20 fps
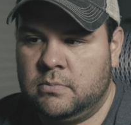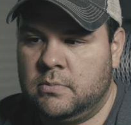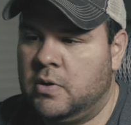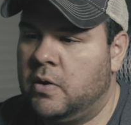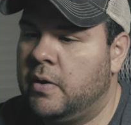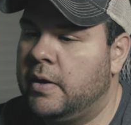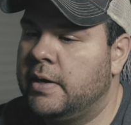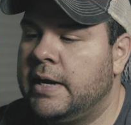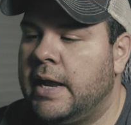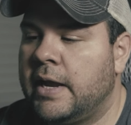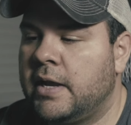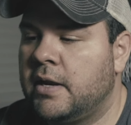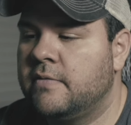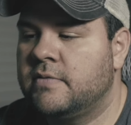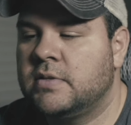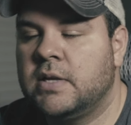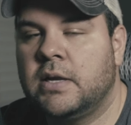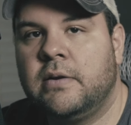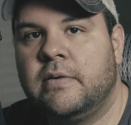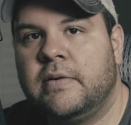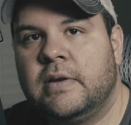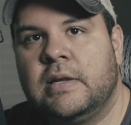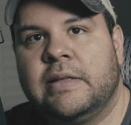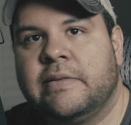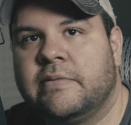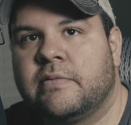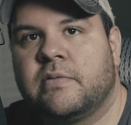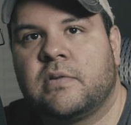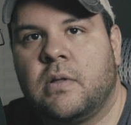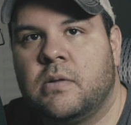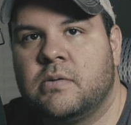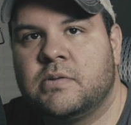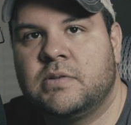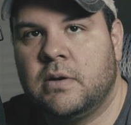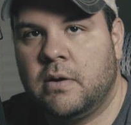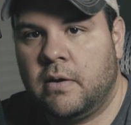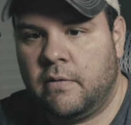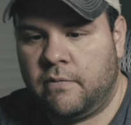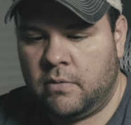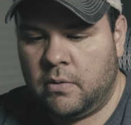All right, negative 70. That's close
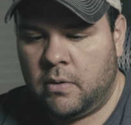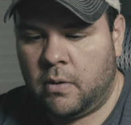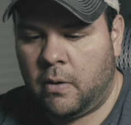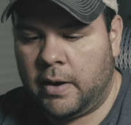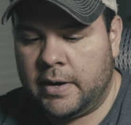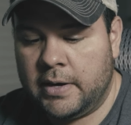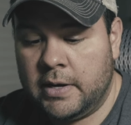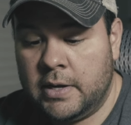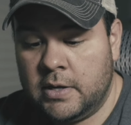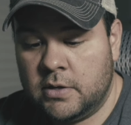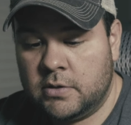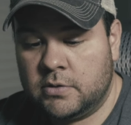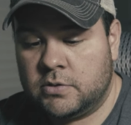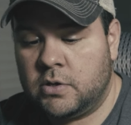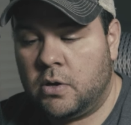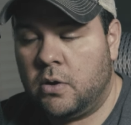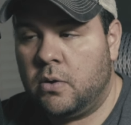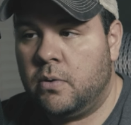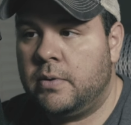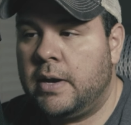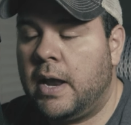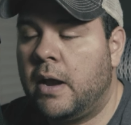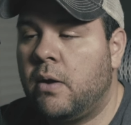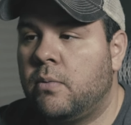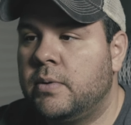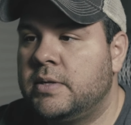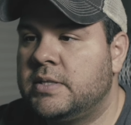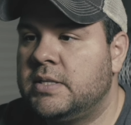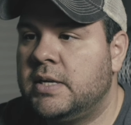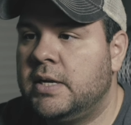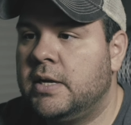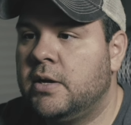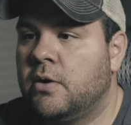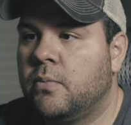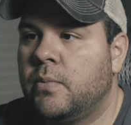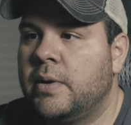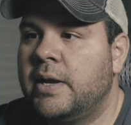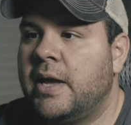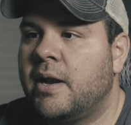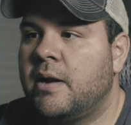enough. All right. So now we see here
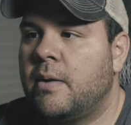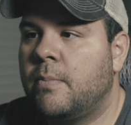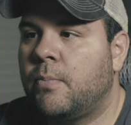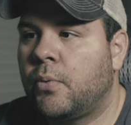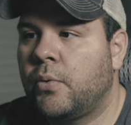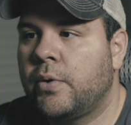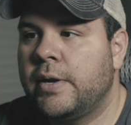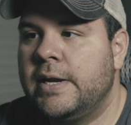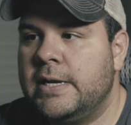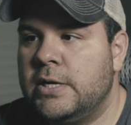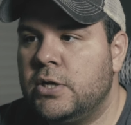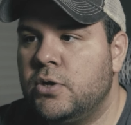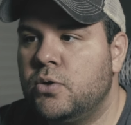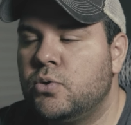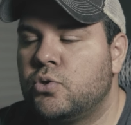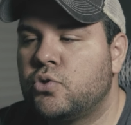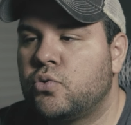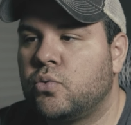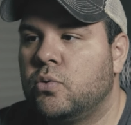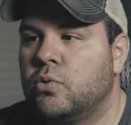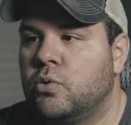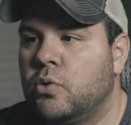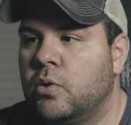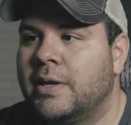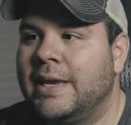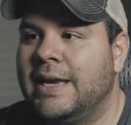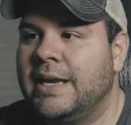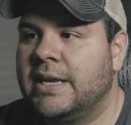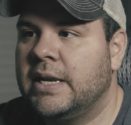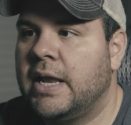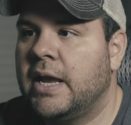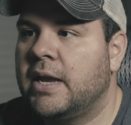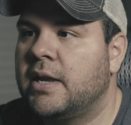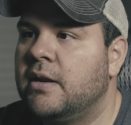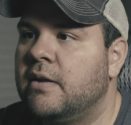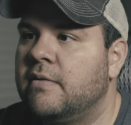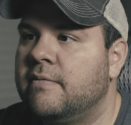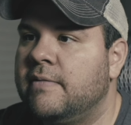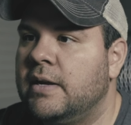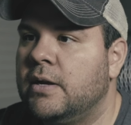we got a pretty neutral looking
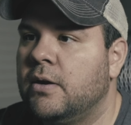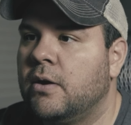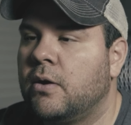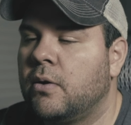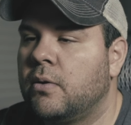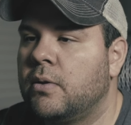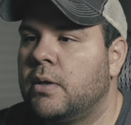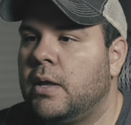negative here.